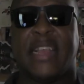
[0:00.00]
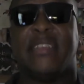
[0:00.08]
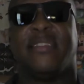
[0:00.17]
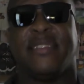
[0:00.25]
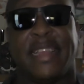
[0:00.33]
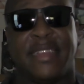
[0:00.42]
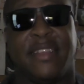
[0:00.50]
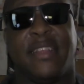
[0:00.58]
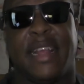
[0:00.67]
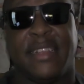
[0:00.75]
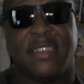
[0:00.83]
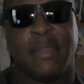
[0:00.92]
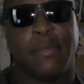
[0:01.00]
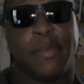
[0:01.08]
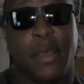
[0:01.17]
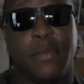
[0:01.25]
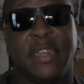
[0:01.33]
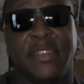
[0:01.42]
says a lot of stuff
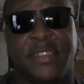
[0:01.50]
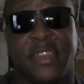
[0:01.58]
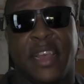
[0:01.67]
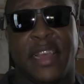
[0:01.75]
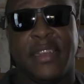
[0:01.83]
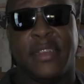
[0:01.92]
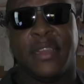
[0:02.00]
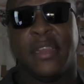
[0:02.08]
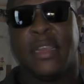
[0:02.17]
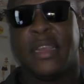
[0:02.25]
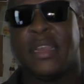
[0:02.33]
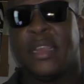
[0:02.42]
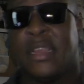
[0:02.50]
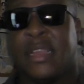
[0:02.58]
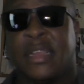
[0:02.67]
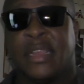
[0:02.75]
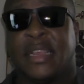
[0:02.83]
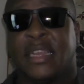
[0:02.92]
about Onision,
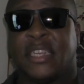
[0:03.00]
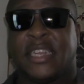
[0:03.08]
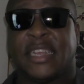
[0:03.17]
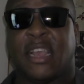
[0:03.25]
check